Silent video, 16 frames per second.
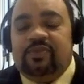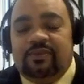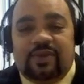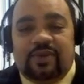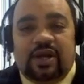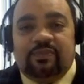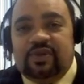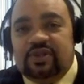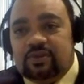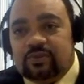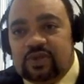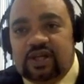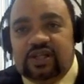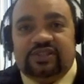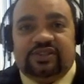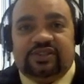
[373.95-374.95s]
You might be in a
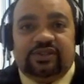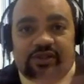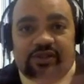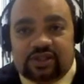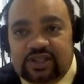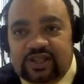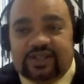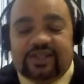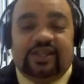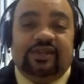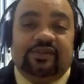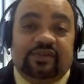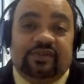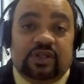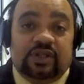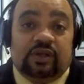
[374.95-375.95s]
rush. You don't click it.
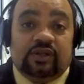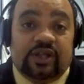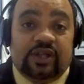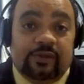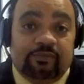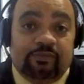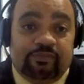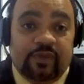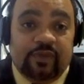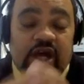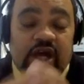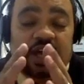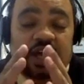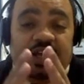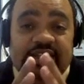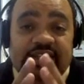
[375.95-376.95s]
You don't get
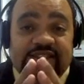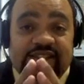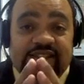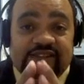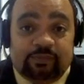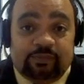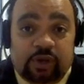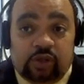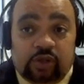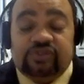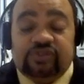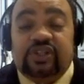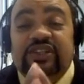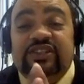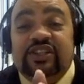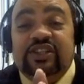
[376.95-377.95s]
it doesn't
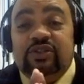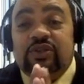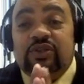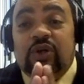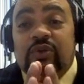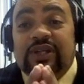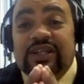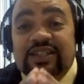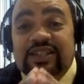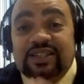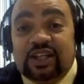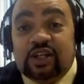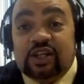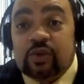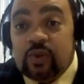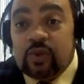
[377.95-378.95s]
post, and then you don't get any
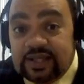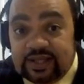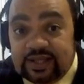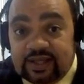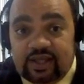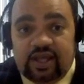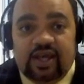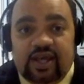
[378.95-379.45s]
credit.